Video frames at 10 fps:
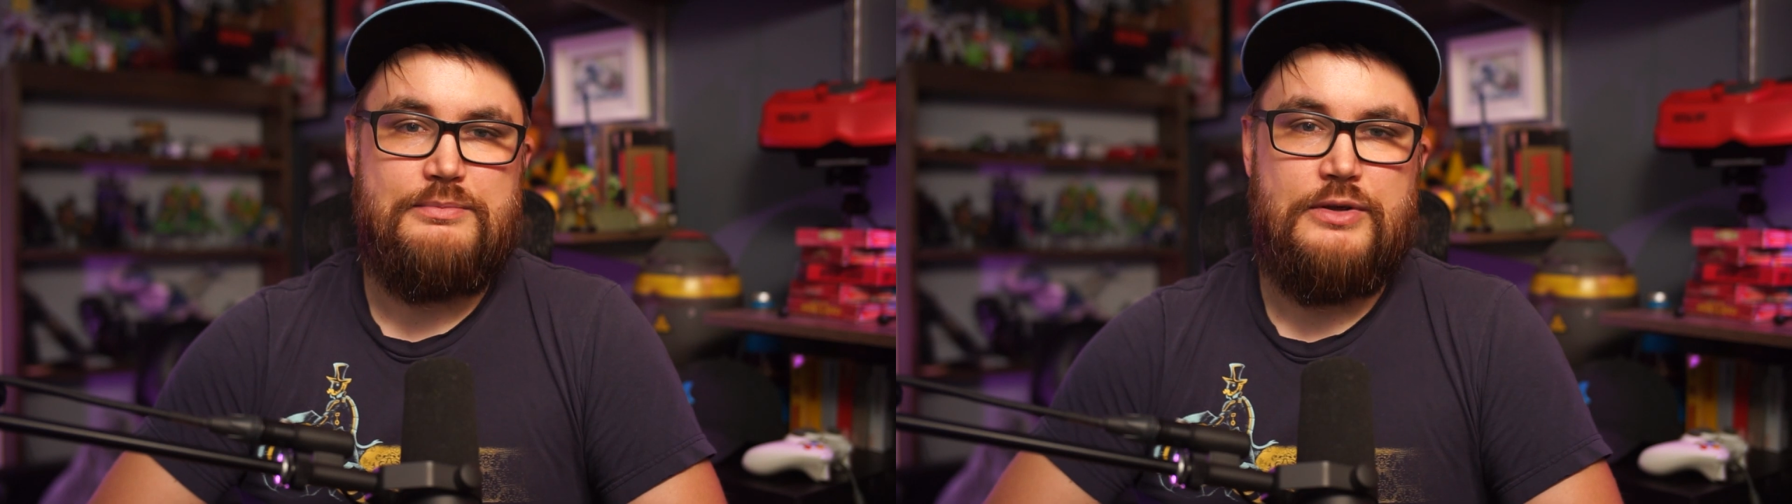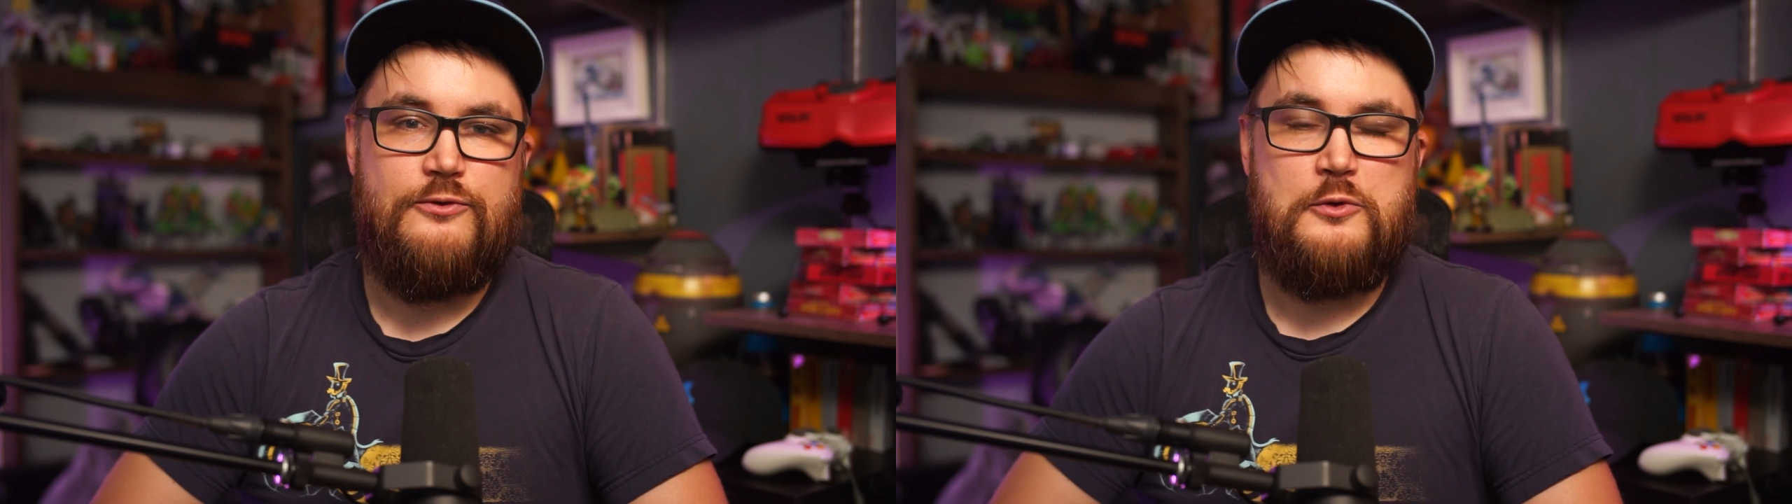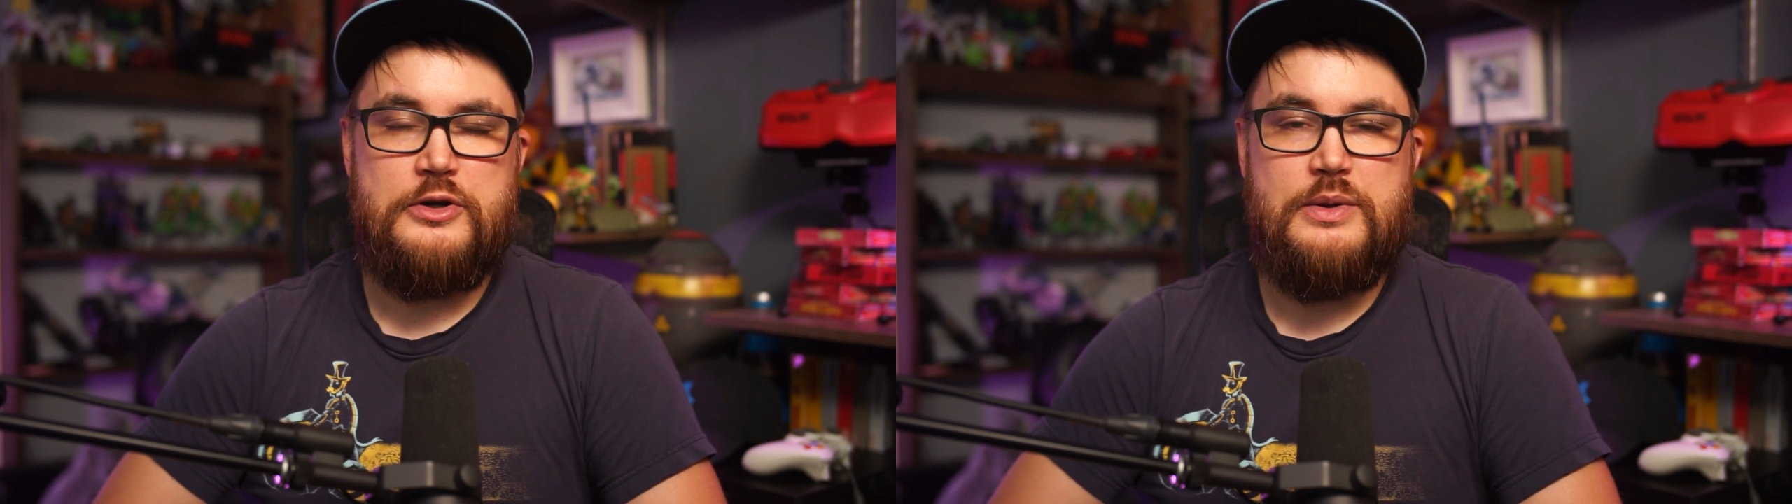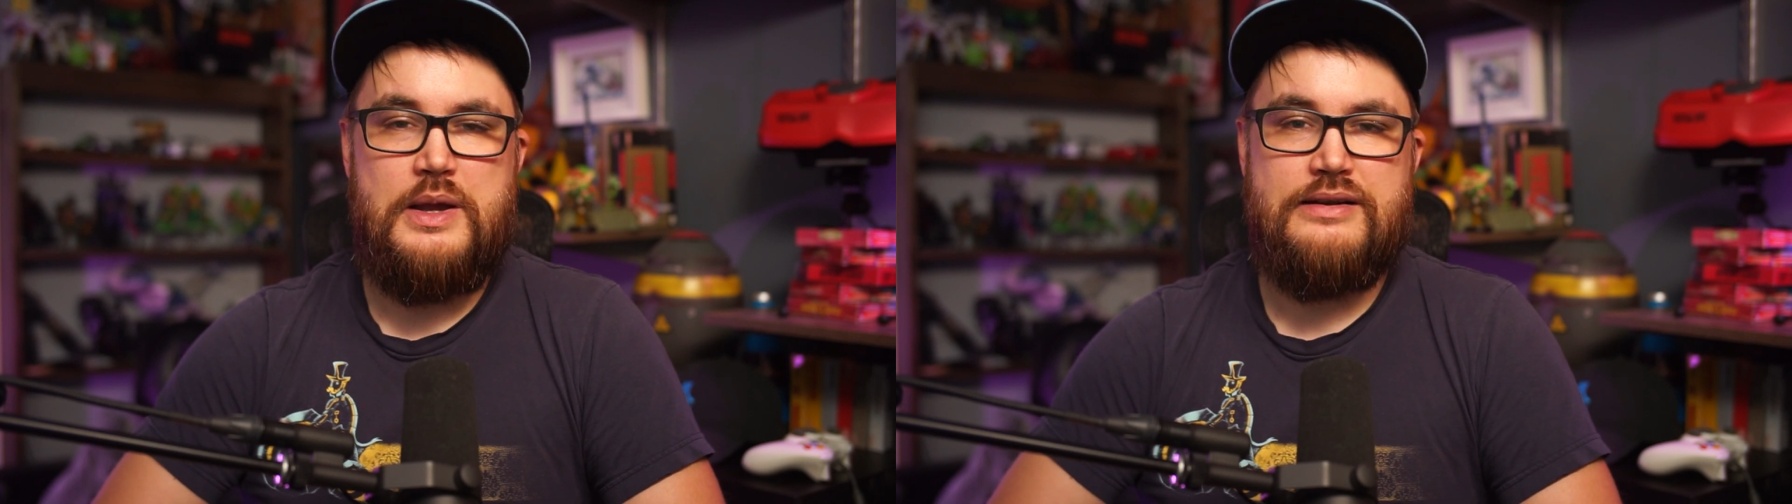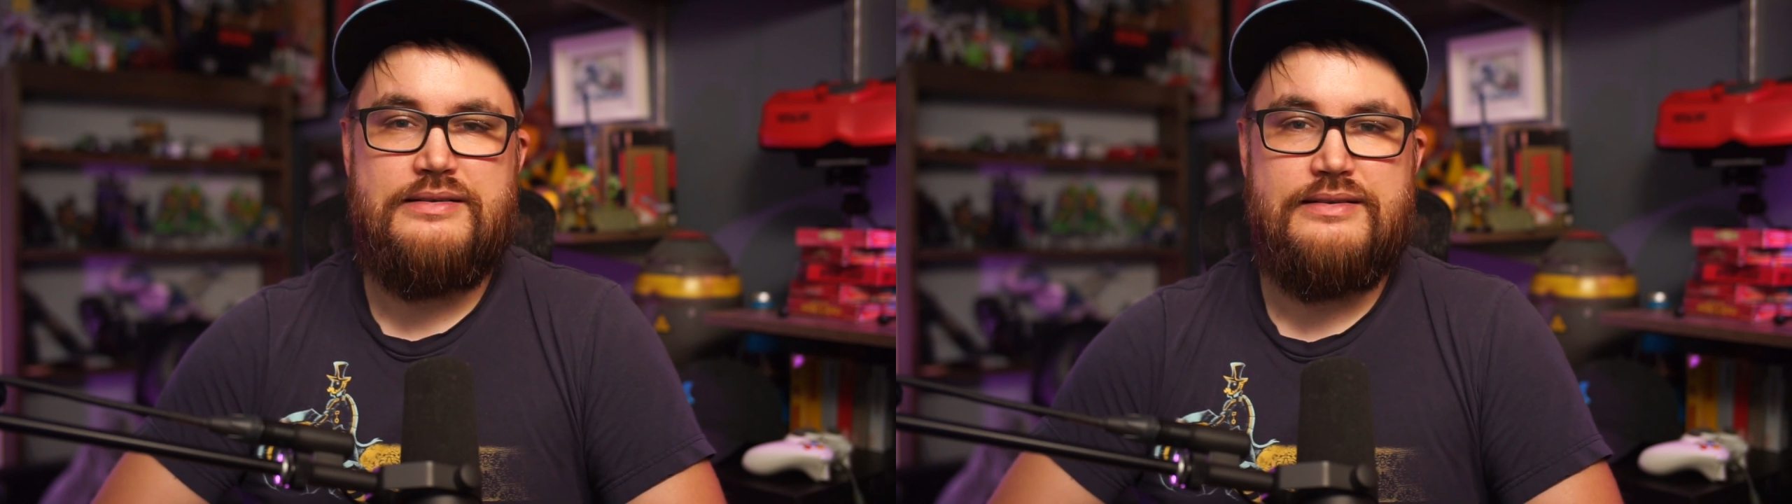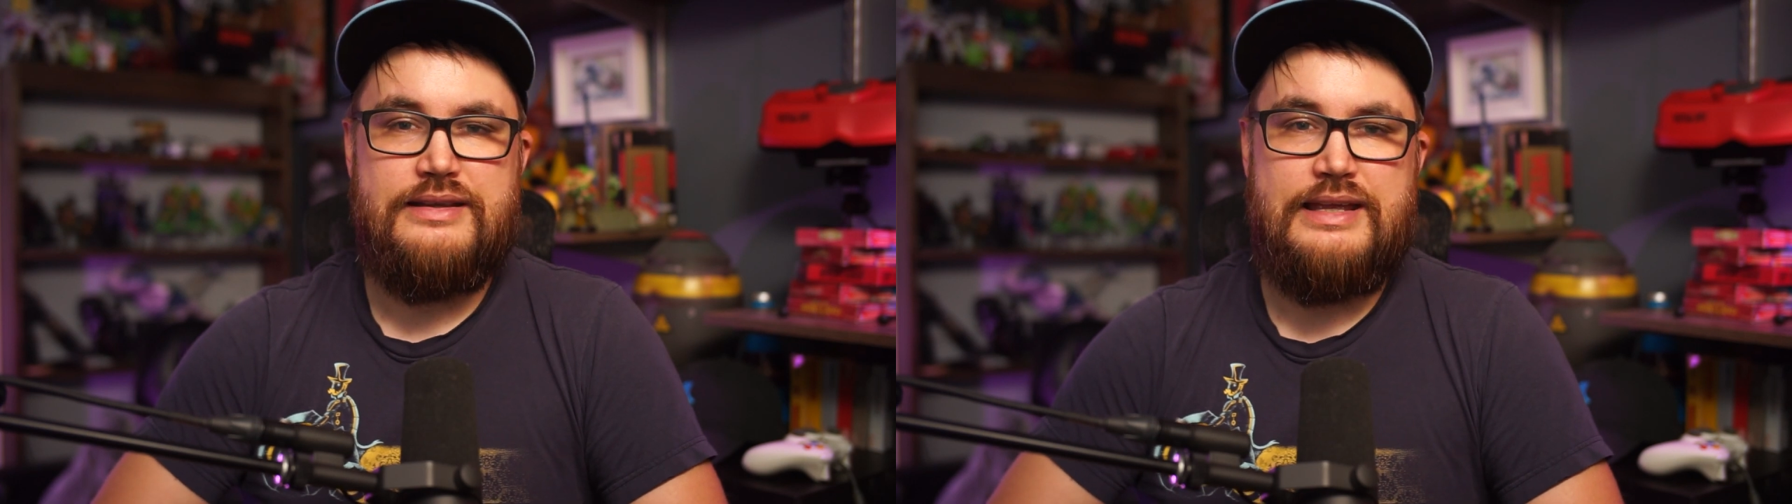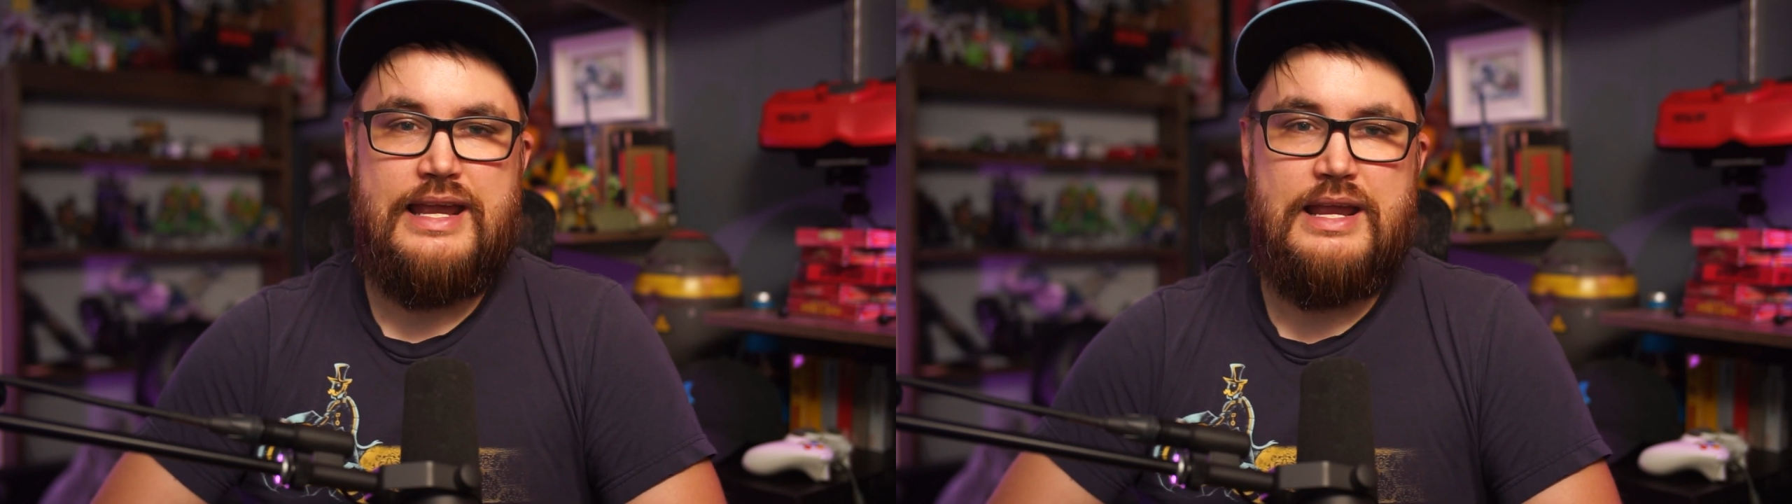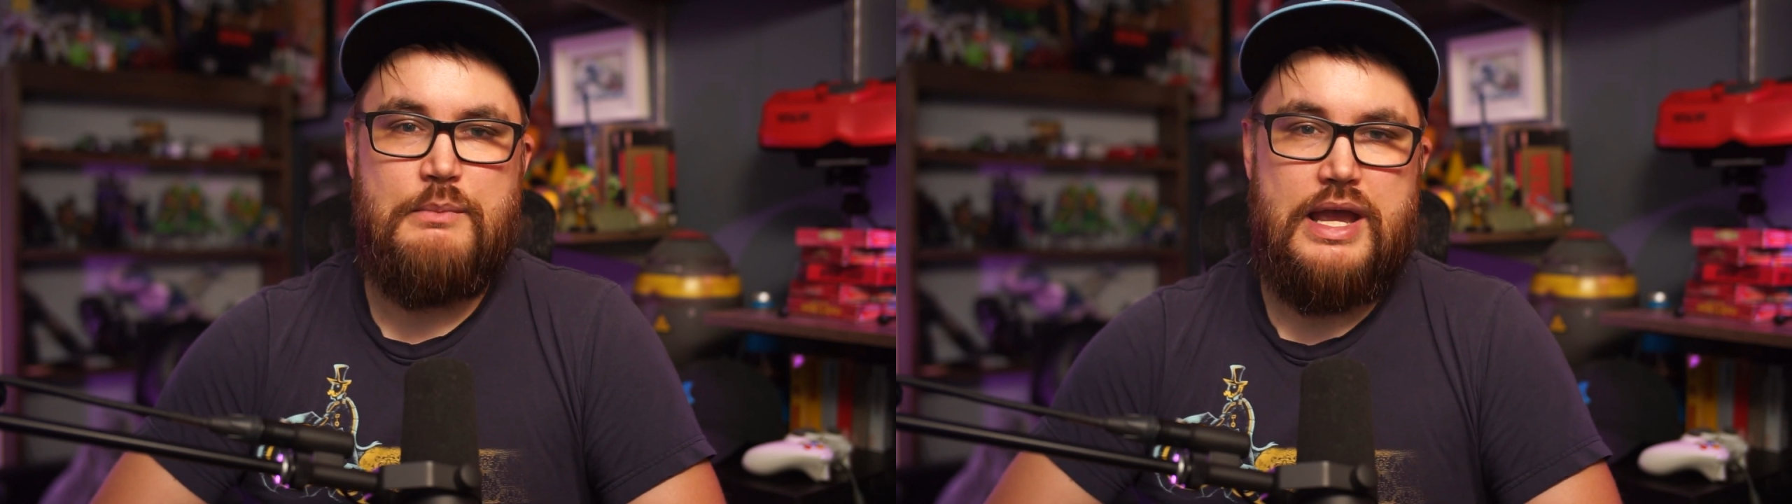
before you enter the game,